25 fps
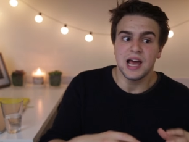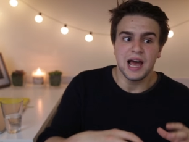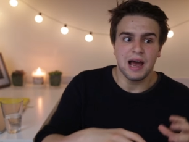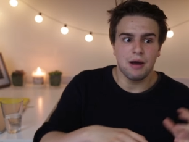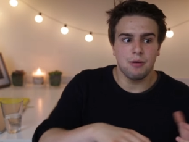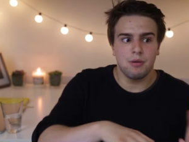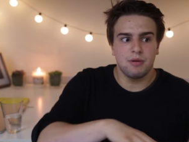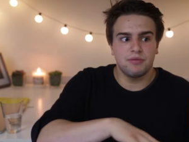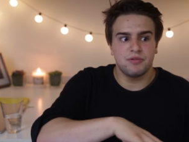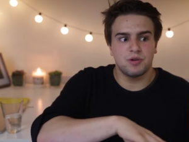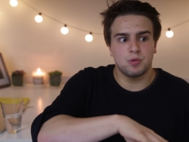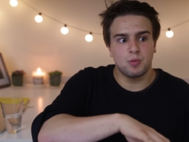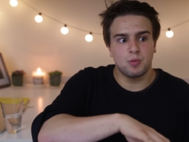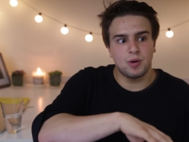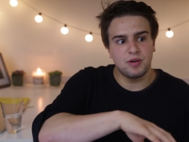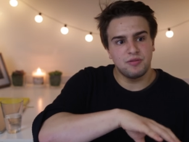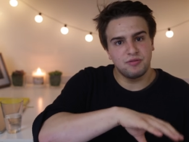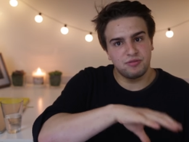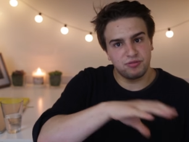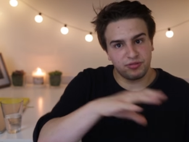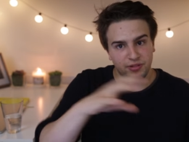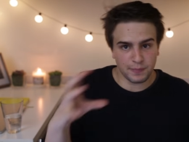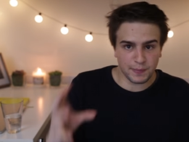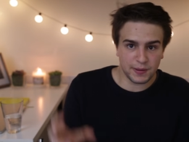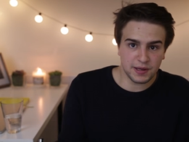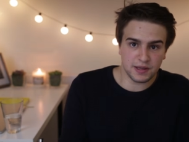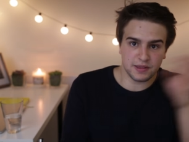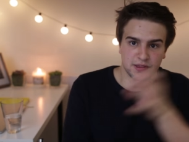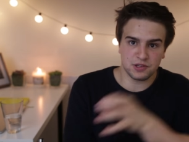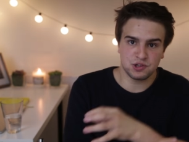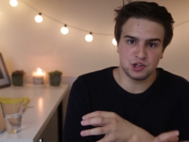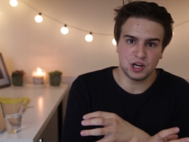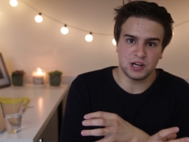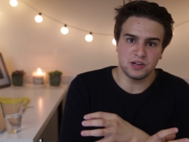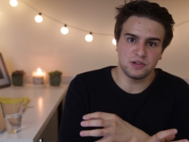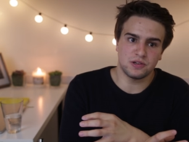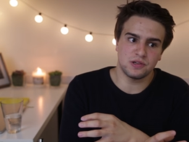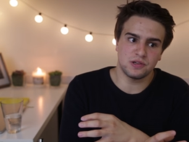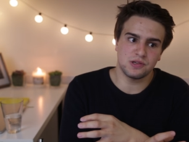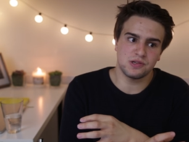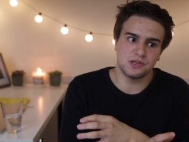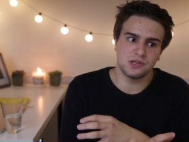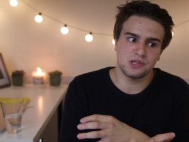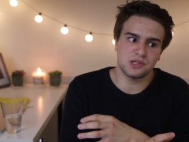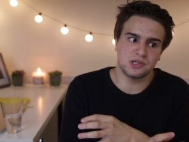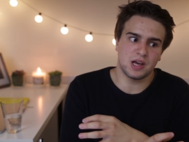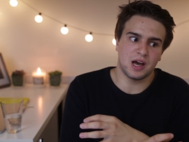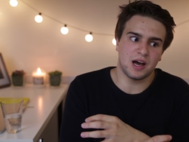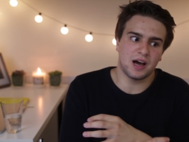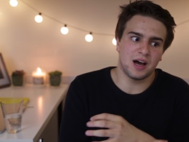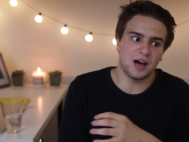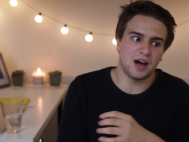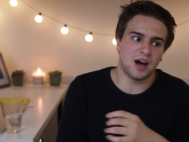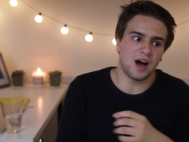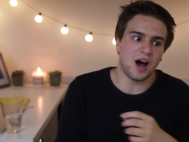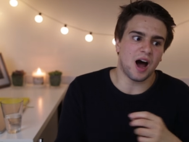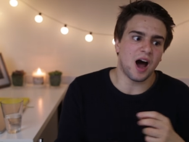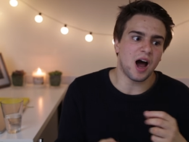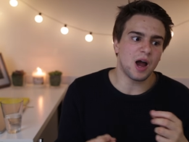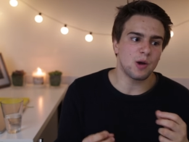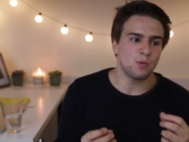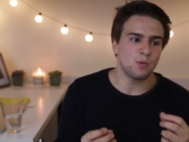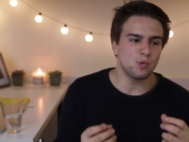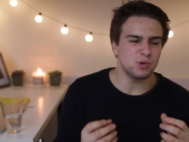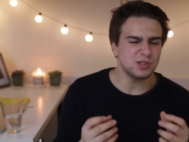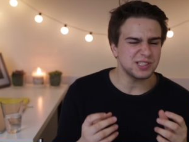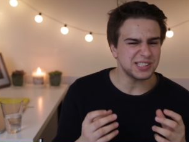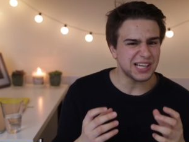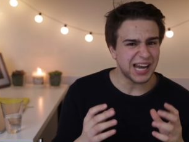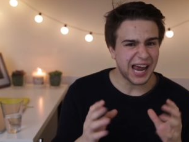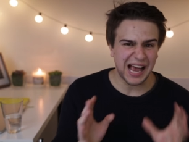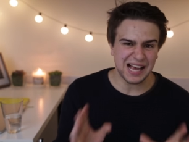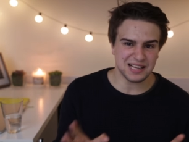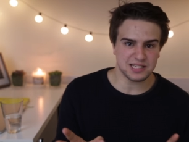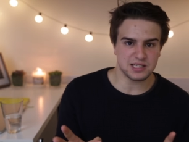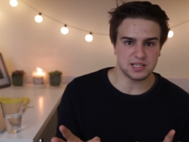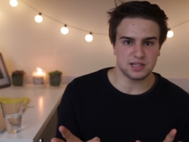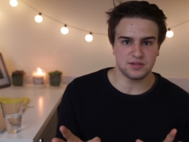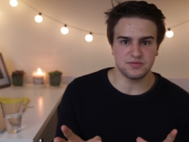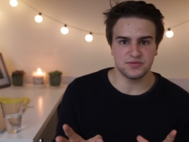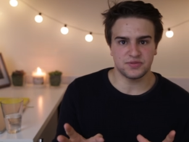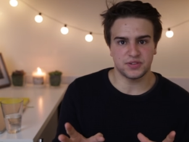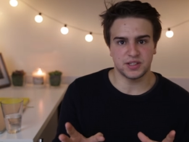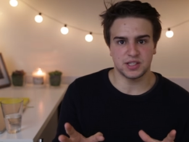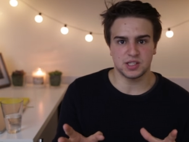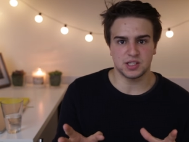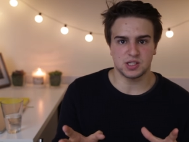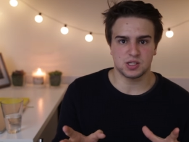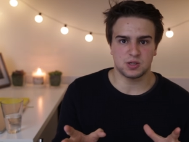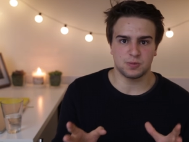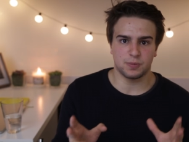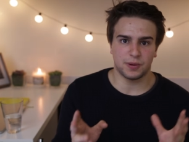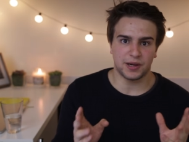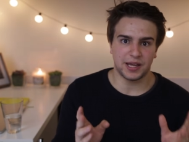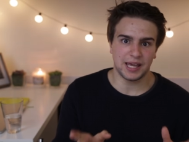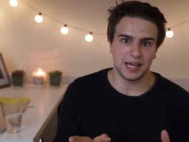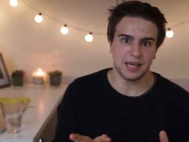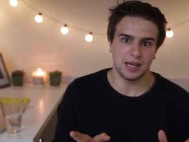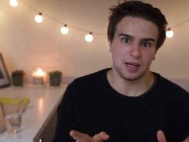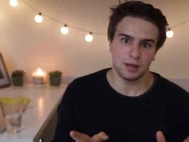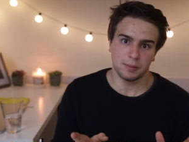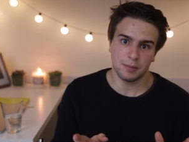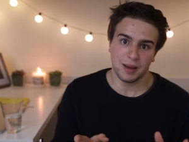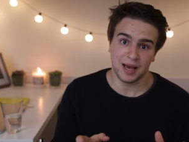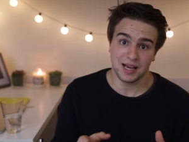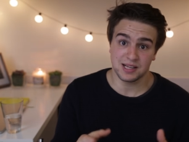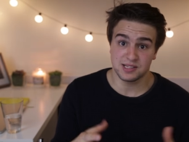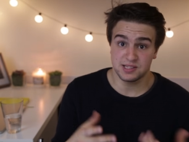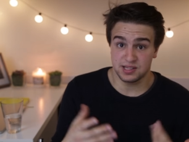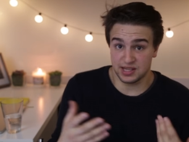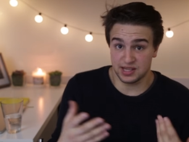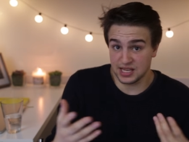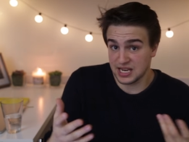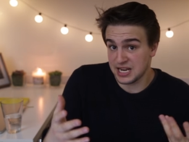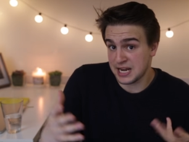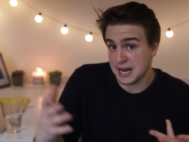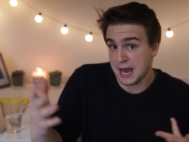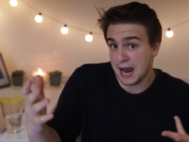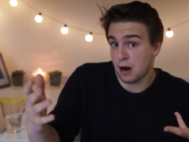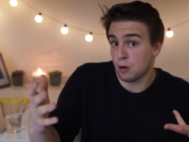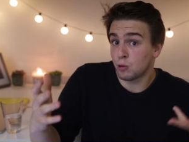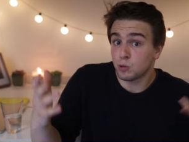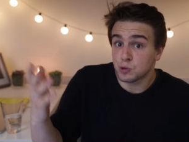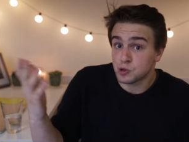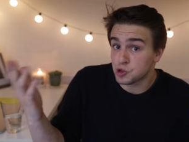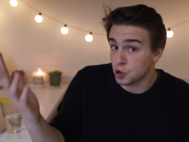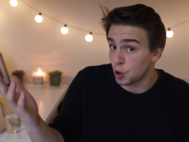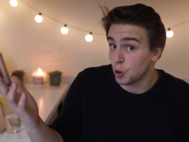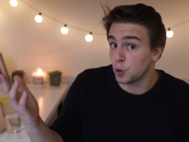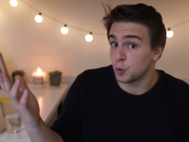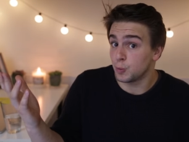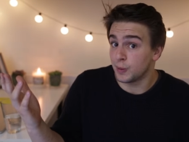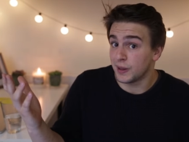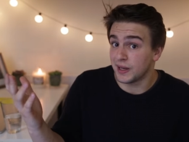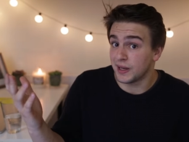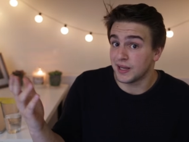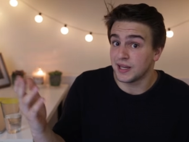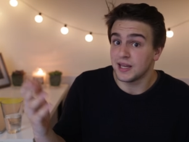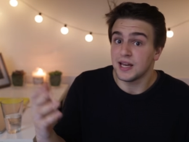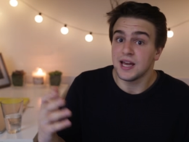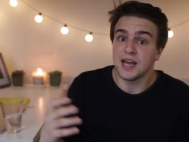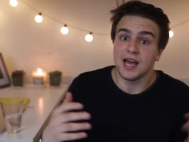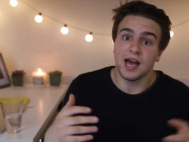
however, when flipping the genders, uh, I wasn't as convinced by him as the now Toby,